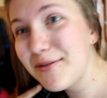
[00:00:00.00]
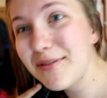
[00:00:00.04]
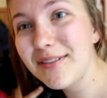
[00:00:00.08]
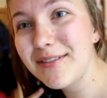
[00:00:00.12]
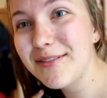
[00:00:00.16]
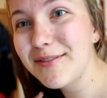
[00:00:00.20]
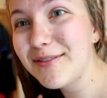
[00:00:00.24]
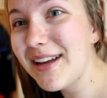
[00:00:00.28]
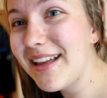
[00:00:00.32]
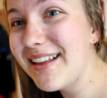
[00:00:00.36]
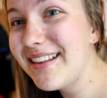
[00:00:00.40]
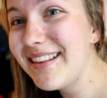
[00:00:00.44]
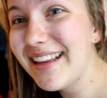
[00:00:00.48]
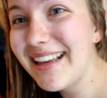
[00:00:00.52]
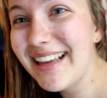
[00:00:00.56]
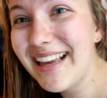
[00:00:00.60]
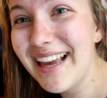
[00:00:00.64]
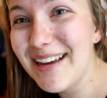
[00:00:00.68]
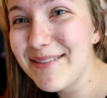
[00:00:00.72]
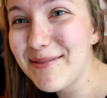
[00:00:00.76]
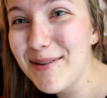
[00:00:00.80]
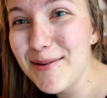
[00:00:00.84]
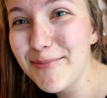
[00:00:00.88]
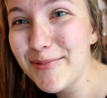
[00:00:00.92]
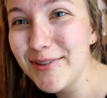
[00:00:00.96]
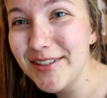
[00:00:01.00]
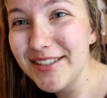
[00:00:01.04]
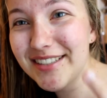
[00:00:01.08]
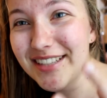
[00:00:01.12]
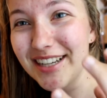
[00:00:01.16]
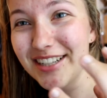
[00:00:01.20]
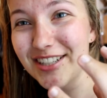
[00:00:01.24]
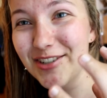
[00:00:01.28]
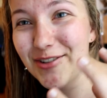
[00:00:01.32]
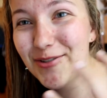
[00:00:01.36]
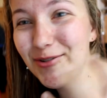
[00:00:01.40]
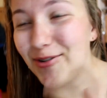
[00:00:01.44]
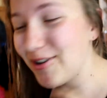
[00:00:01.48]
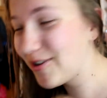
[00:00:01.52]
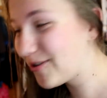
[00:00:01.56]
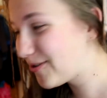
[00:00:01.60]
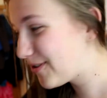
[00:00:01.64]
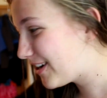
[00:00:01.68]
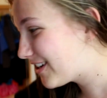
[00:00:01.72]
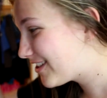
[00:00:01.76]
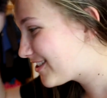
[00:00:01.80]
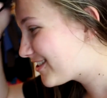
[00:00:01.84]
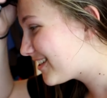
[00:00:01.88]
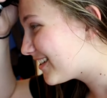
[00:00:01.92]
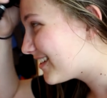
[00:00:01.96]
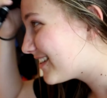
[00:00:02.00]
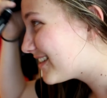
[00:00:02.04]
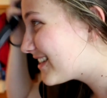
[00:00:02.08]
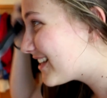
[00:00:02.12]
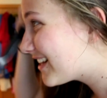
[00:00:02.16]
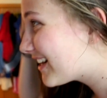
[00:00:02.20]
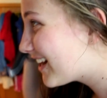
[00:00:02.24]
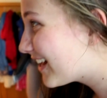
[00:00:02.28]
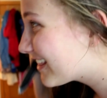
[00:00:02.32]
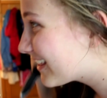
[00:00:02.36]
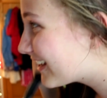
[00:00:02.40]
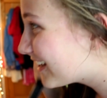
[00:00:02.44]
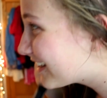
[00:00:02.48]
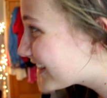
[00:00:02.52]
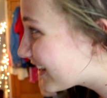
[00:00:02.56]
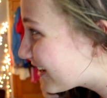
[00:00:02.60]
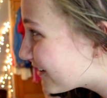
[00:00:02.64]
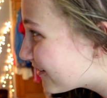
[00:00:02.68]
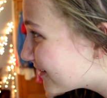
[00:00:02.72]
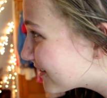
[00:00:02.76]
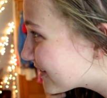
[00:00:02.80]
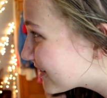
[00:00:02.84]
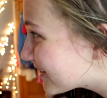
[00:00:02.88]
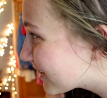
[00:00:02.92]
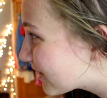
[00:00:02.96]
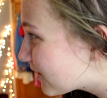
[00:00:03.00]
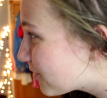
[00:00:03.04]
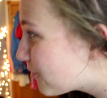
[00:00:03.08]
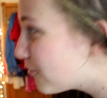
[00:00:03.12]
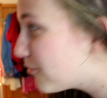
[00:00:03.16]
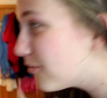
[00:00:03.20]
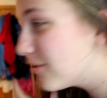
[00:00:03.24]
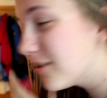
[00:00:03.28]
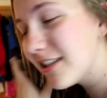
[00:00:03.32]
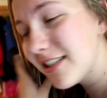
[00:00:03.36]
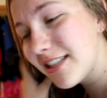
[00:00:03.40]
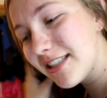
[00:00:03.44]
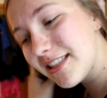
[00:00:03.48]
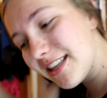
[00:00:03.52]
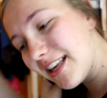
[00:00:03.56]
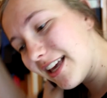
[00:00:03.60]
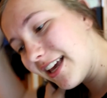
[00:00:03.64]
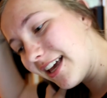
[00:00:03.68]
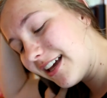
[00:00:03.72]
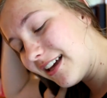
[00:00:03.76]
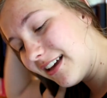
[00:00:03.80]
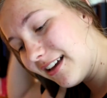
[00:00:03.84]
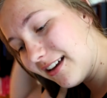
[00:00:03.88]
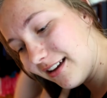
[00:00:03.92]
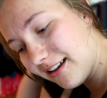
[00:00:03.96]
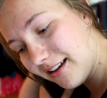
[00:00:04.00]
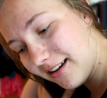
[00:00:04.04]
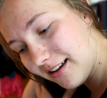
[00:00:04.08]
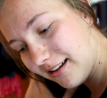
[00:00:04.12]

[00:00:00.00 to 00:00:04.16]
and they came up with such cool questions, and I thought that was the coolest thing.